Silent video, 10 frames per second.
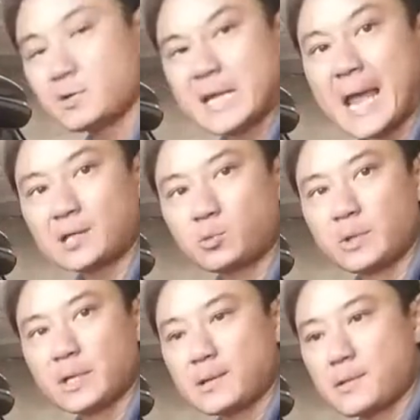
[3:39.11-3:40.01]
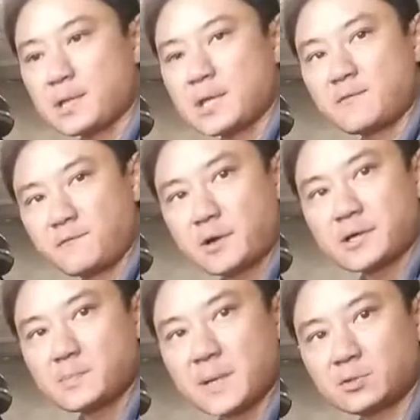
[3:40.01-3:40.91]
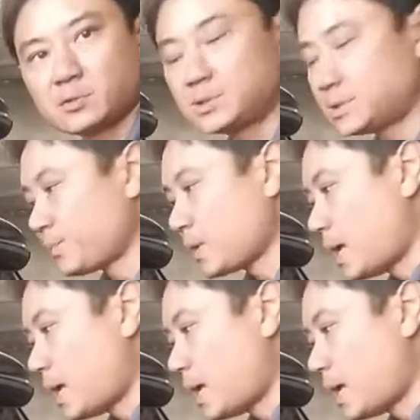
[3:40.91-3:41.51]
react with the ferrous metals